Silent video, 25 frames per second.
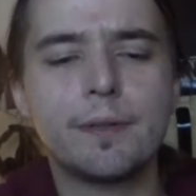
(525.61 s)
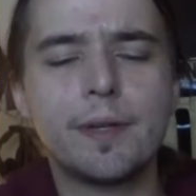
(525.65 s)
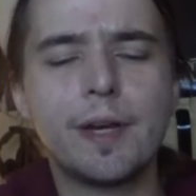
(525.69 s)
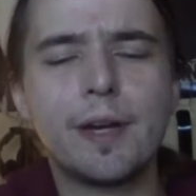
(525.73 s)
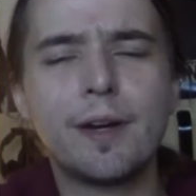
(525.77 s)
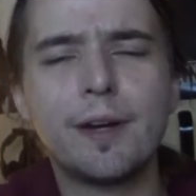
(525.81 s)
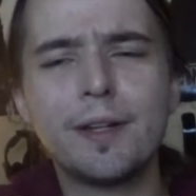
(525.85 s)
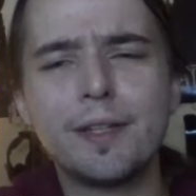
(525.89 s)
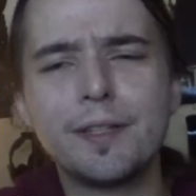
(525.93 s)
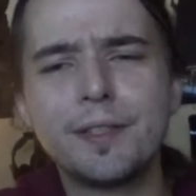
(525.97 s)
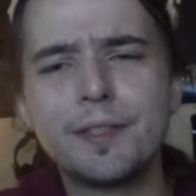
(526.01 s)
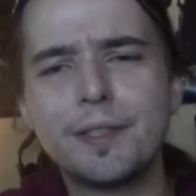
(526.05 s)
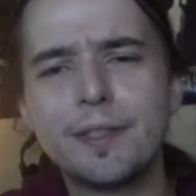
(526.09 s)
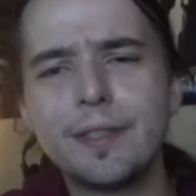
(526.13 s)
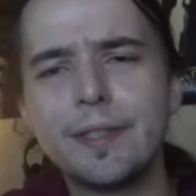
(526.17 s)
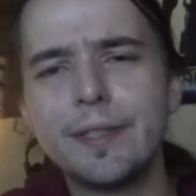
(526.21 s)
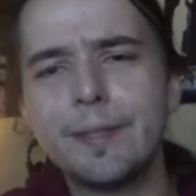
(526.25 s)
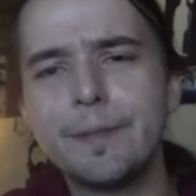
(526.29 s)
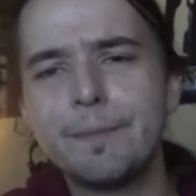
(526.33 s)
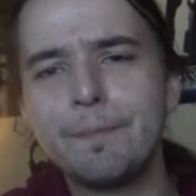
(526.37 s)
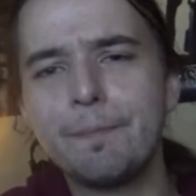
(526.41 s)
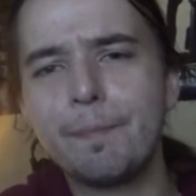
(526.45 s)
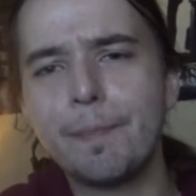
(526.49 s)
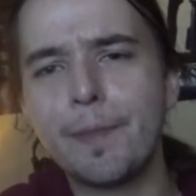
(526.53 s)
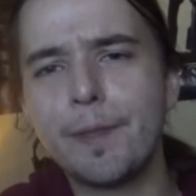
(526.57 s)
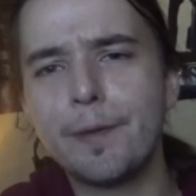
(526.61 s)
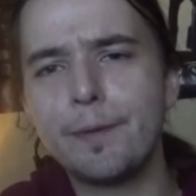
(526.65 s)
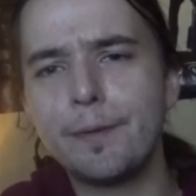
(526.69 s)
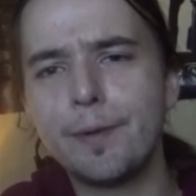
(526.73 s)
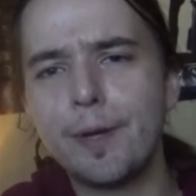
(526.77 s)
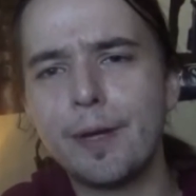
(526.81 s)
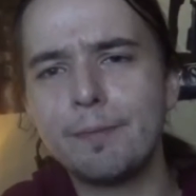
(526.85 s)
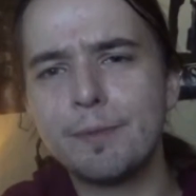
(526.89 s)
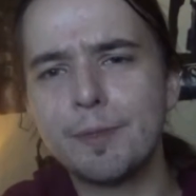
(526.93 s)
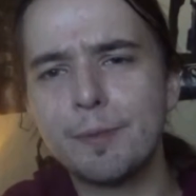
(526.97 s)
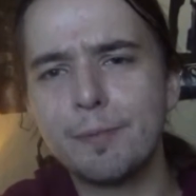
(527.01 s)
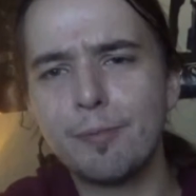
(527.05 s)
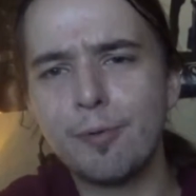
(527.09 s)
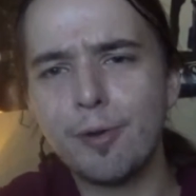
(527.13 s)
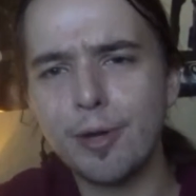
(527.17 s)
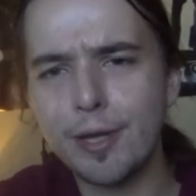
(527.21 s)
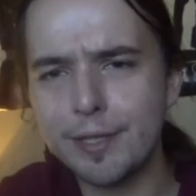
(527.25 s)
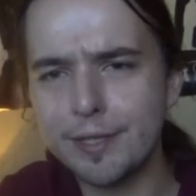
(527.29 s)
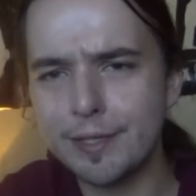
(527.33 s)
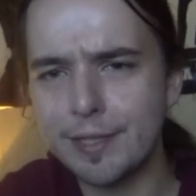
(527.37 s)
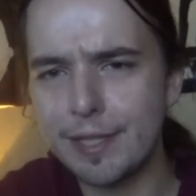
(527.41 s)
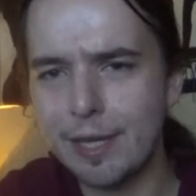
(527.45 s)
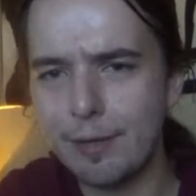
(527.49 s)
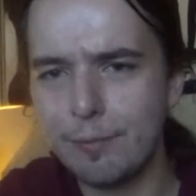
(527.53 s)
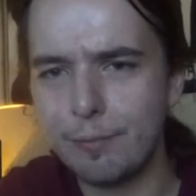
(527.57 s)
Honestly, though, I'm
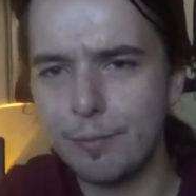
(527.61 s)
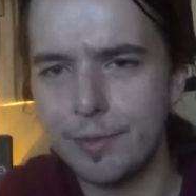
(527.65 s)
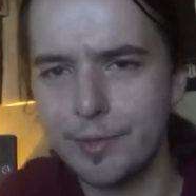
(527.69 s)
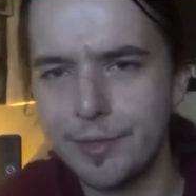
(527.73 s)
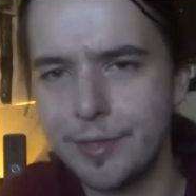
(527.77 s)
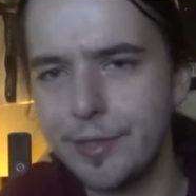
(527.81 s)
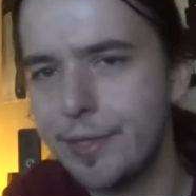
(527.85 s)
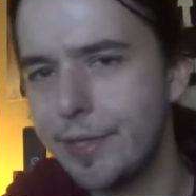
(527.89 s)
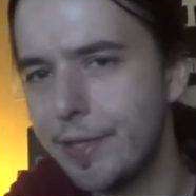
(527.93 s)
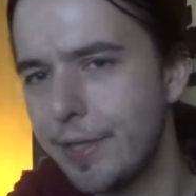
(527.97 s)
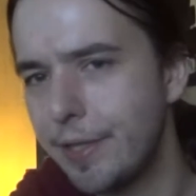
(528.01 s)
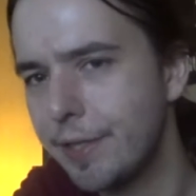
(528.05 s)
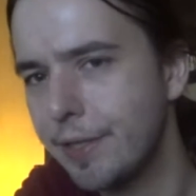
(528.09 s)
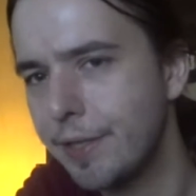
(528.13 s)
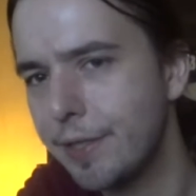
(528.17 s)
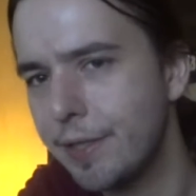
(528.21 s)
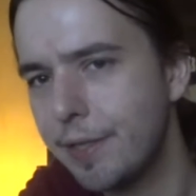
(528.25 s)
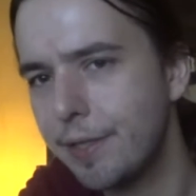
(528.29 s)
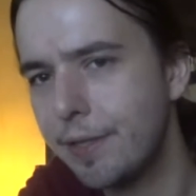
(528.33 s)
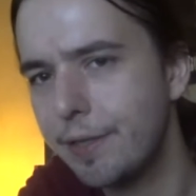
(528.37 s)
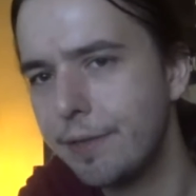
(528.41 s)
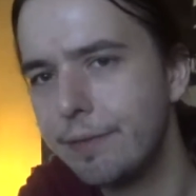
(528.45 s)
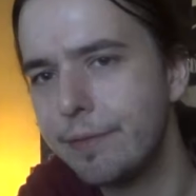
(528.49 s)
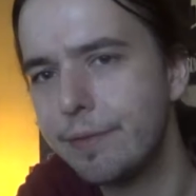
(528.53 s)
surprised that wasn't it, you know?